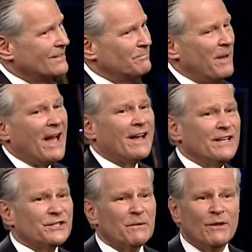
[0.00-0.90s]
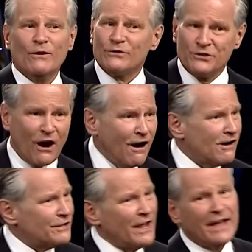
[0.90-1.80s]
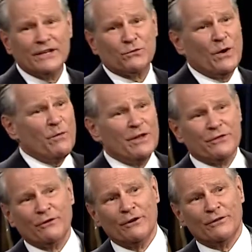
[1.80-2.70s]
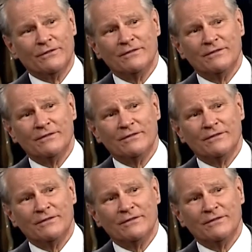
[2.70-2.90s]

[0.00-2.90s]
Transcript: back in some of those dark days we went through.